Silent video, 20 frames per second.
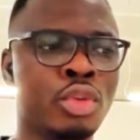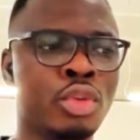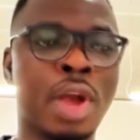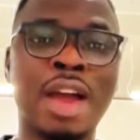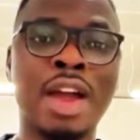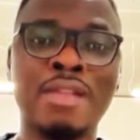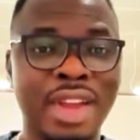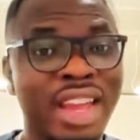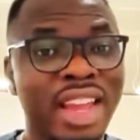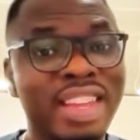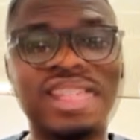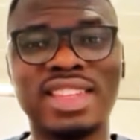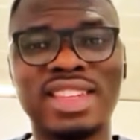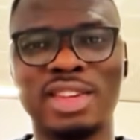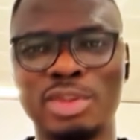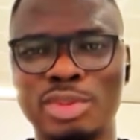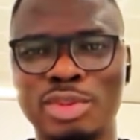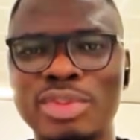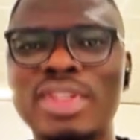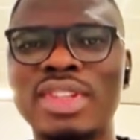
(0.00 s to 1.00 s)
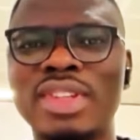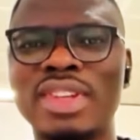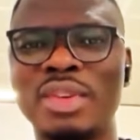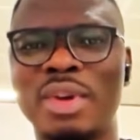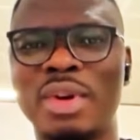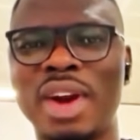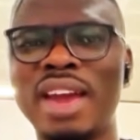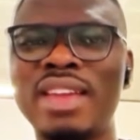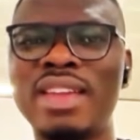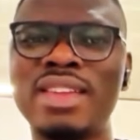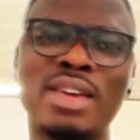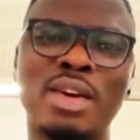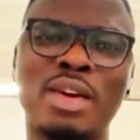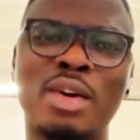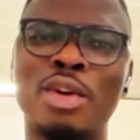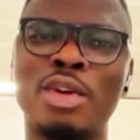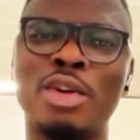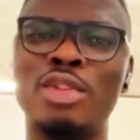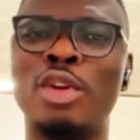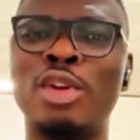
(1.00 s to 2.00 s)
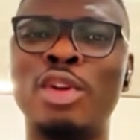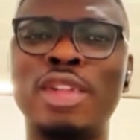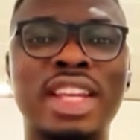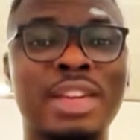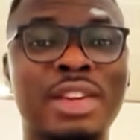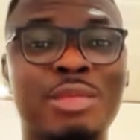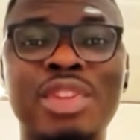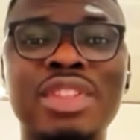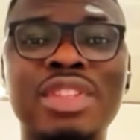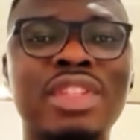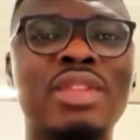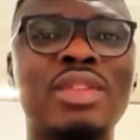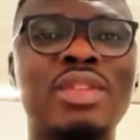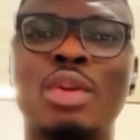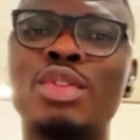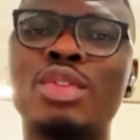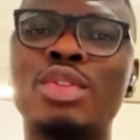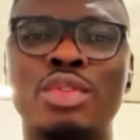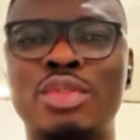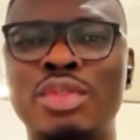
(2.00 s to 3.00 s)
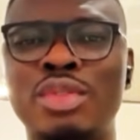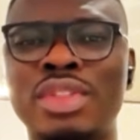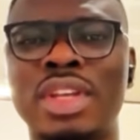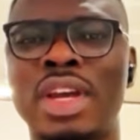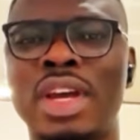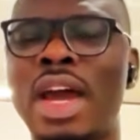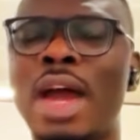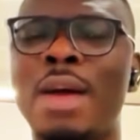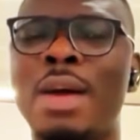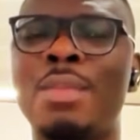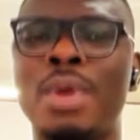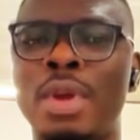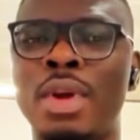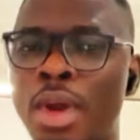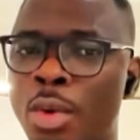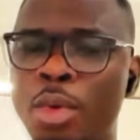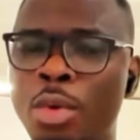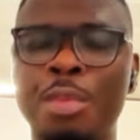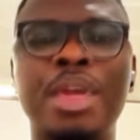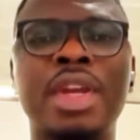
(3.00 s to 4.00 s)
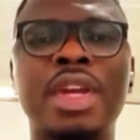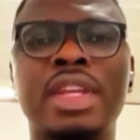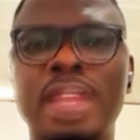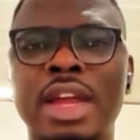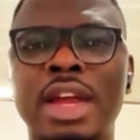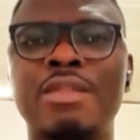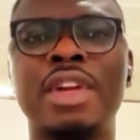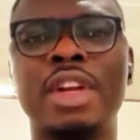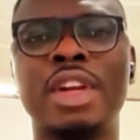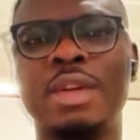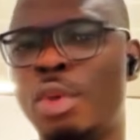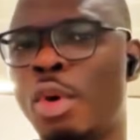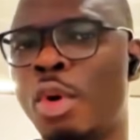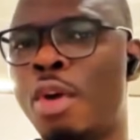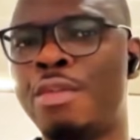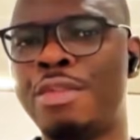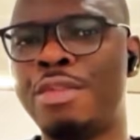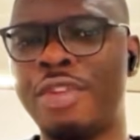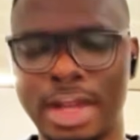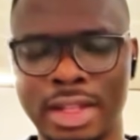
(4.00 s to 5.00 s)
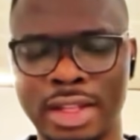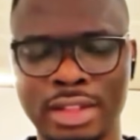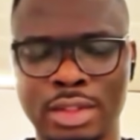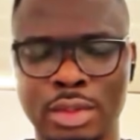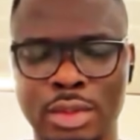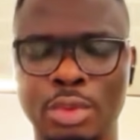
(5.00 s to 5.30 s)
have excuse, right, or not a reason not to use the app, we make it available offline.